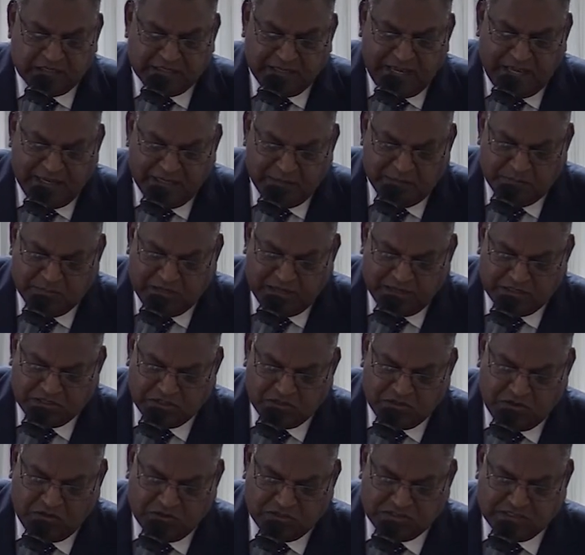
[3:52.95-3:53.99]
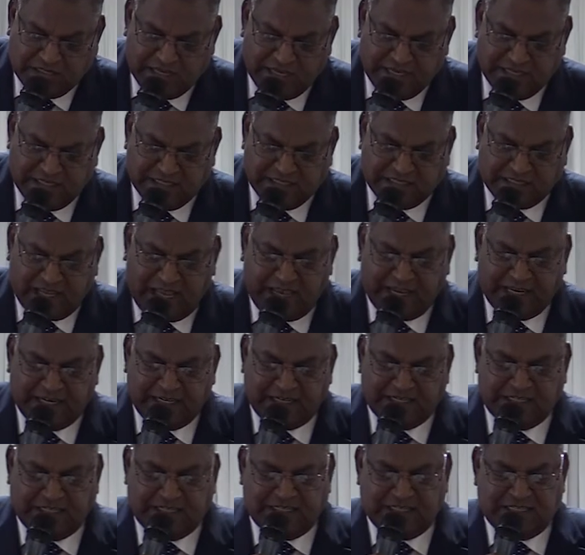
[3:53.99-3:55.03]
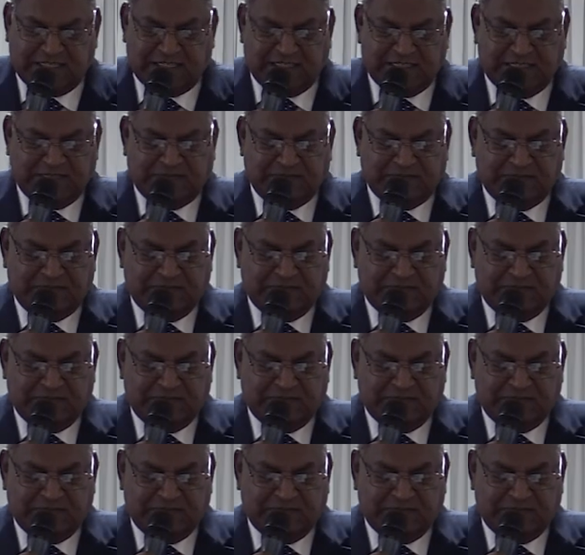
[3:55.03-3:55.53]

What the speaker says: Time does not take sides.